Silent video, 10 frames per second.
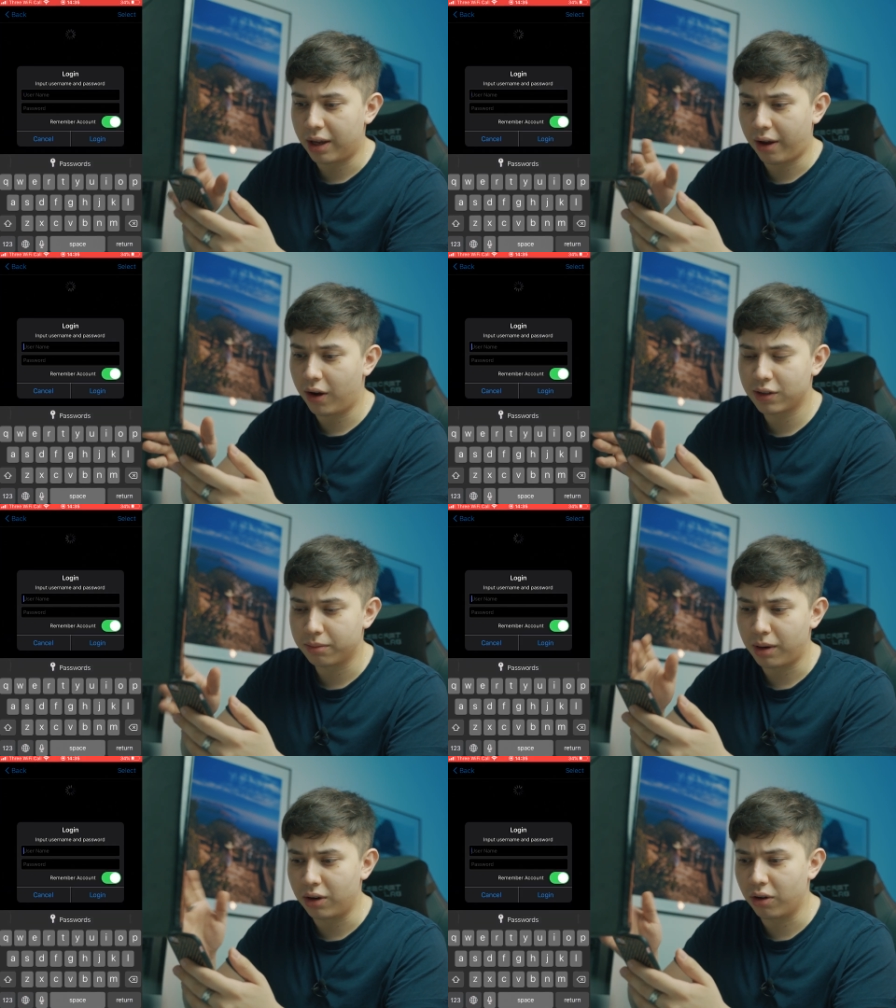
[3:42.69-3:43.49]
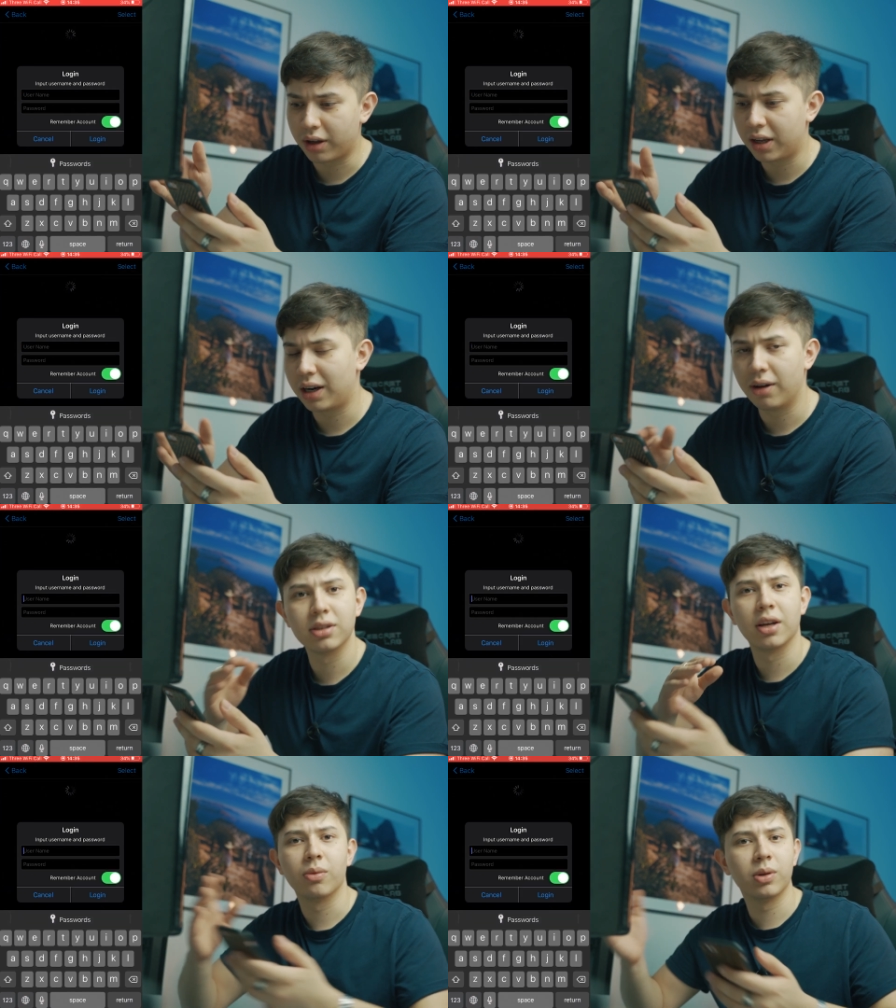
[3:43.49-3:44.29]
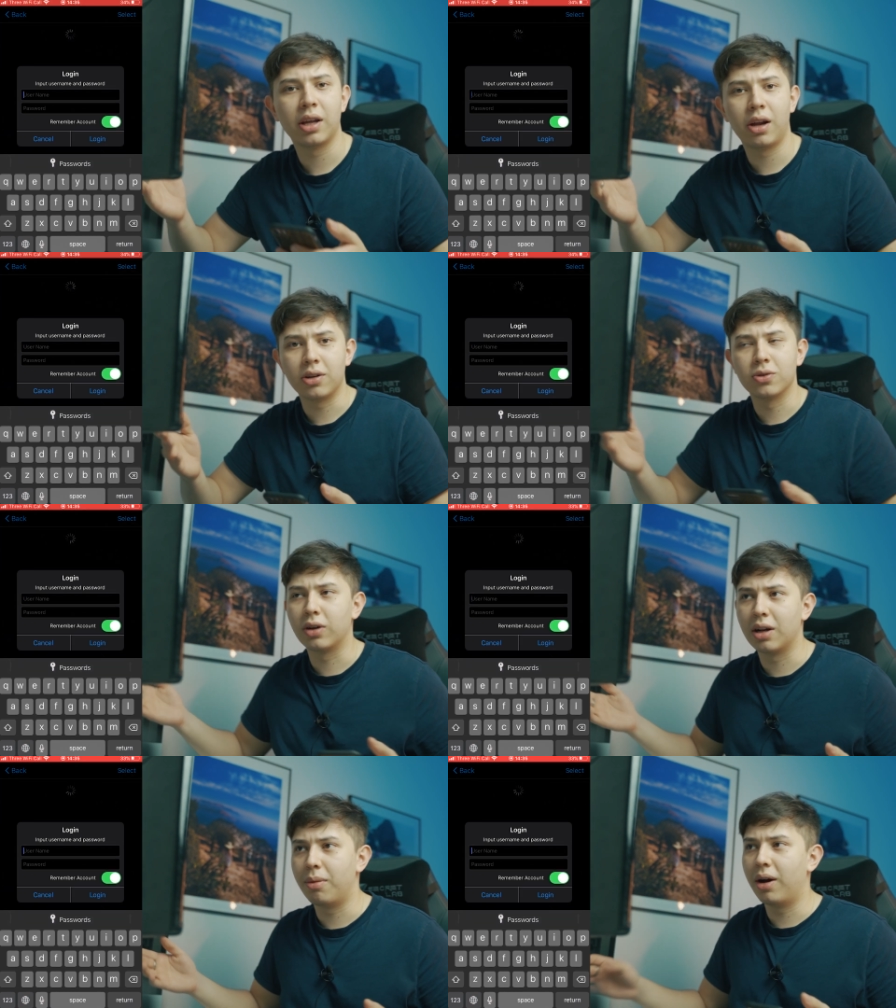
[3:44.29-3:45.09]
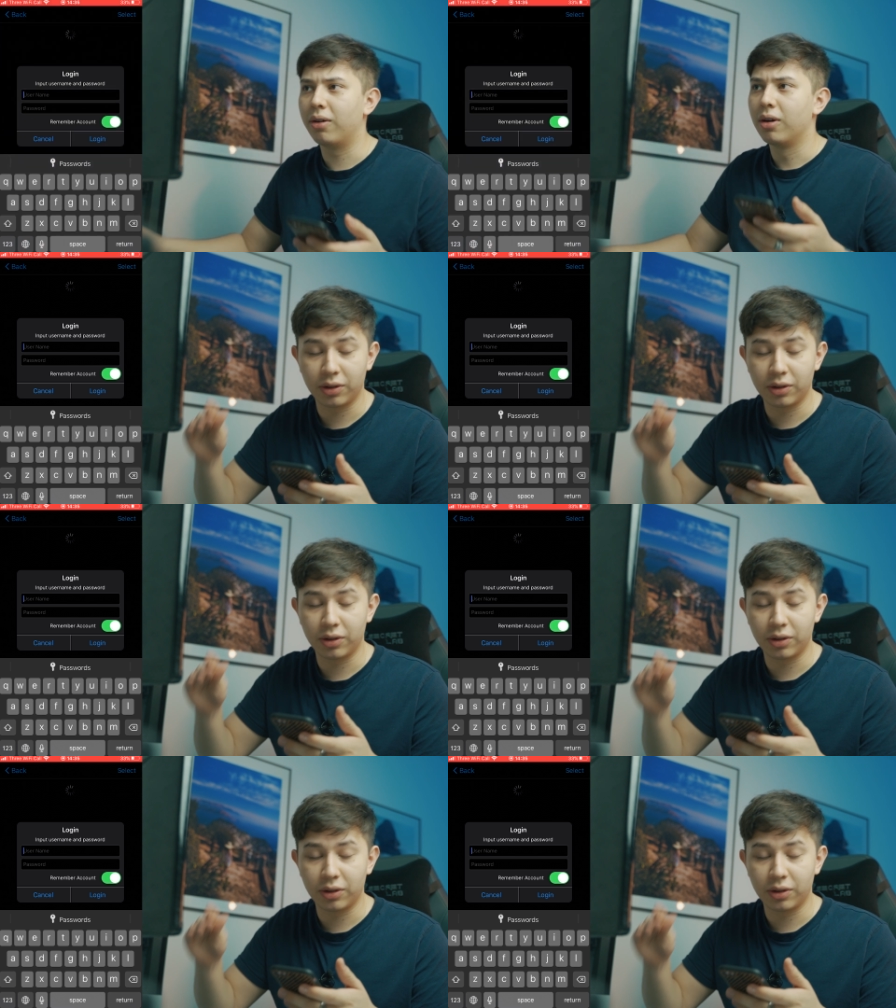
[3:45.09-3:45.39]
It asked for my login and I was like, what the hell are you talking about?